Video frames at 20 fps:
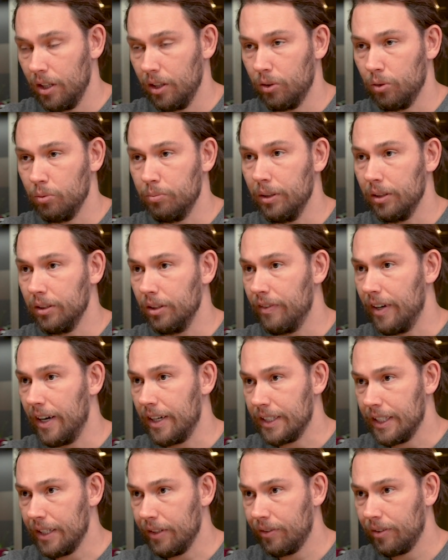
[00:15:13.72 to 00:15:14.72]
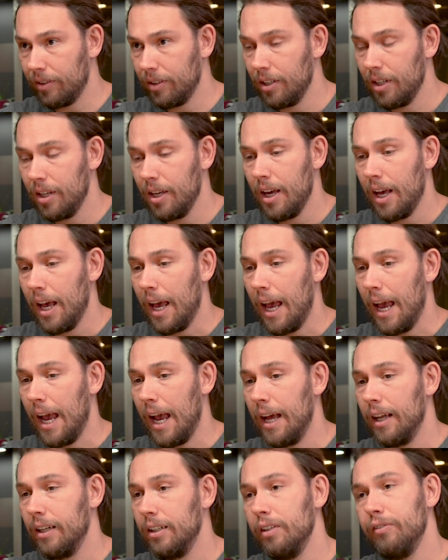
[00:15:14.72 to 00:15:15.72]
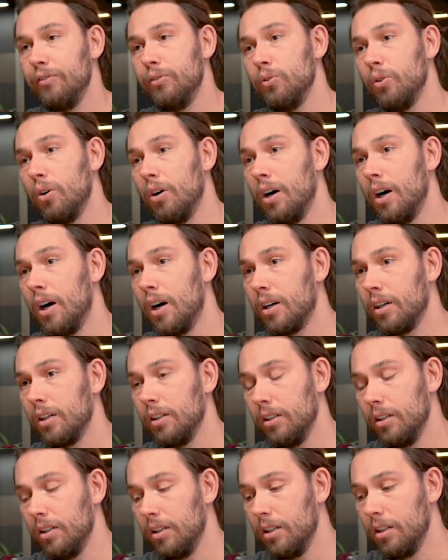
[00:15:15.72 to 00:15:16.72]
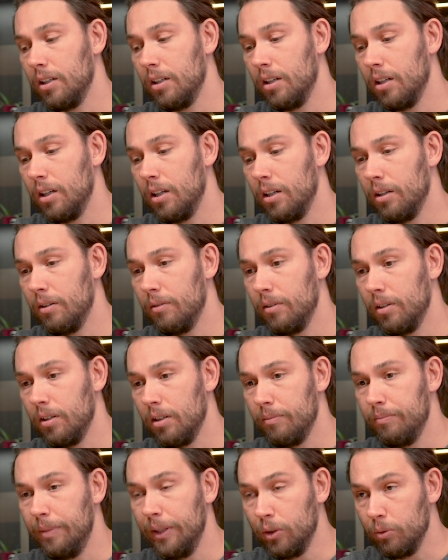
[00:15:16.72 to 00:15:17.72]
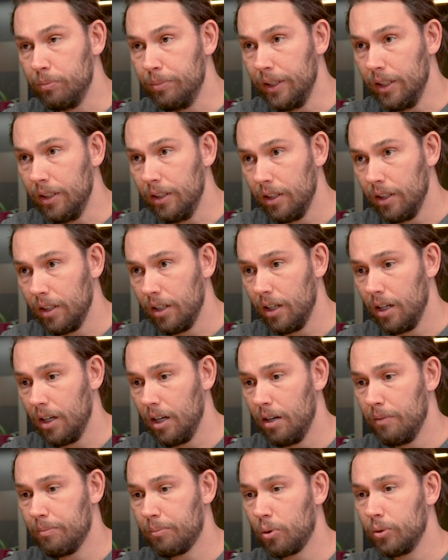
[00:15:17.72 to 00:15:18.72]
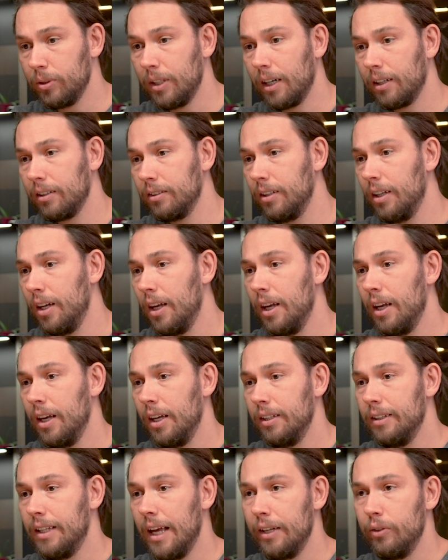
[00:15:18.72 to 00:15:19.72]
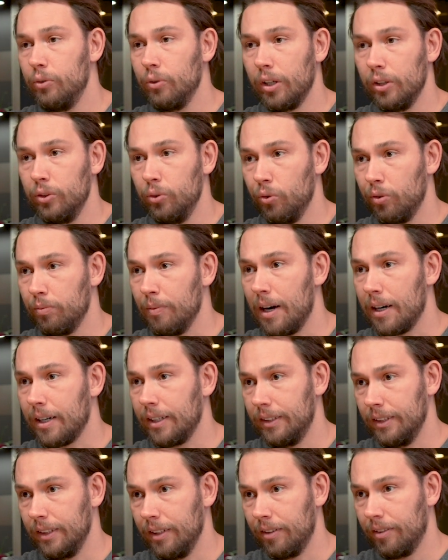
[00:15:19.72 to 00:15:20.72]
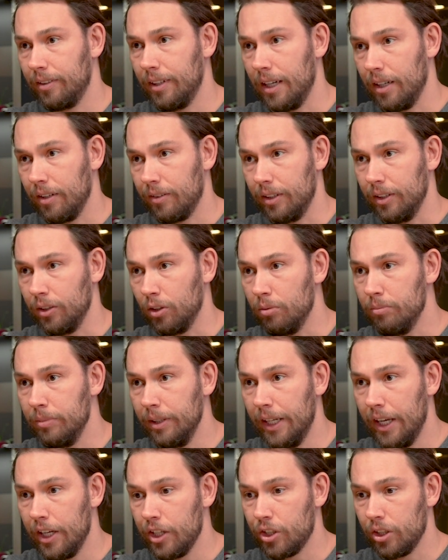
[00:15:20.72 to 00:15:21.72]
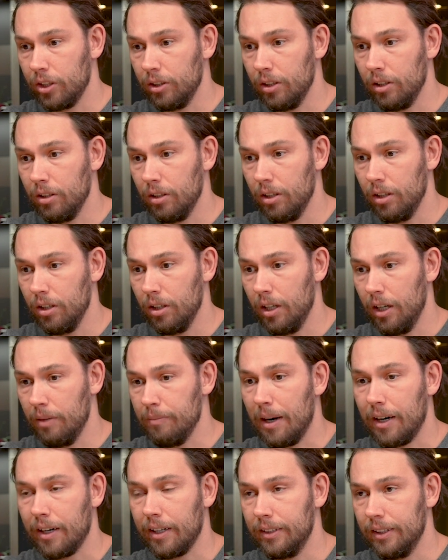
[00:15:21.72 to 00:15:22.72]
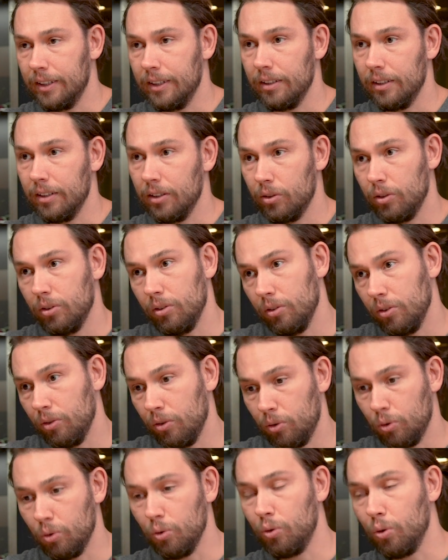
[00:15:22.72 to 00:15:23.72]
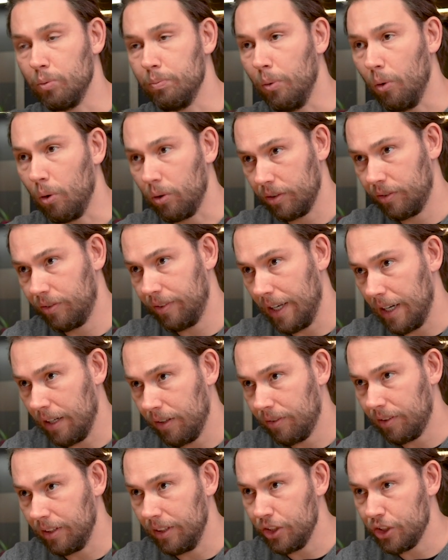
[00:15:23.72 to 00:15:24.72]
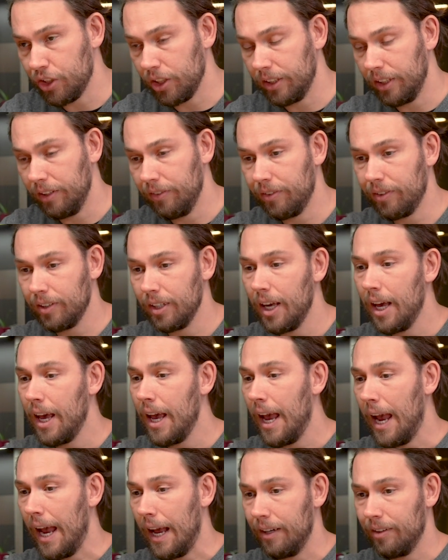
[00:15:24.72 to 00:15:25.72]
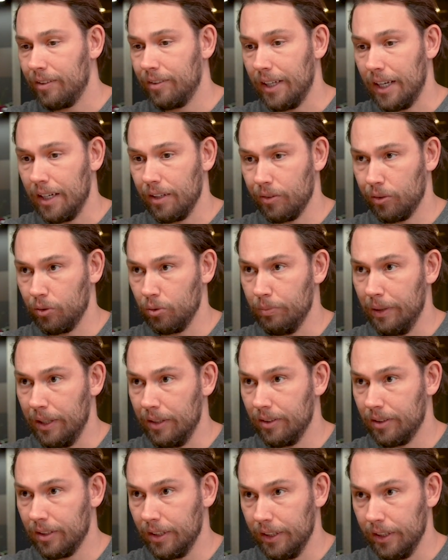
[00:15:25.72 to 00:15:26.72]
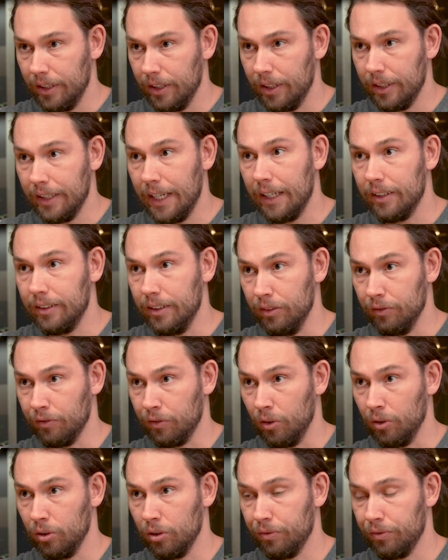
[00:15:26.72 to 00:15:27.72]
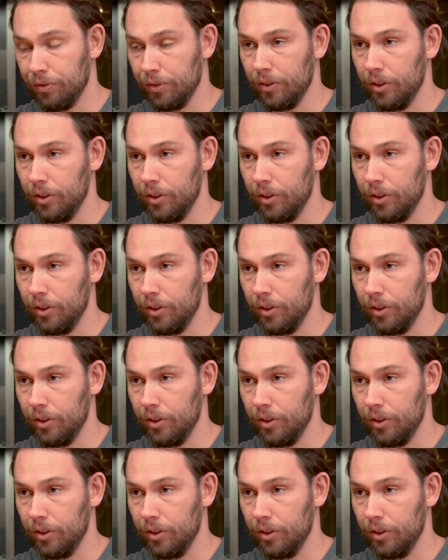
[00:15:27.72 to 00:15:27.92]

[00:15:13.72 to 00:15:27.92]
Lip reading: to build awareness. And if you are a B2B product, then you can use marketing and sales in combination. Marketing to support sales initiatives, and sales to basically get in front of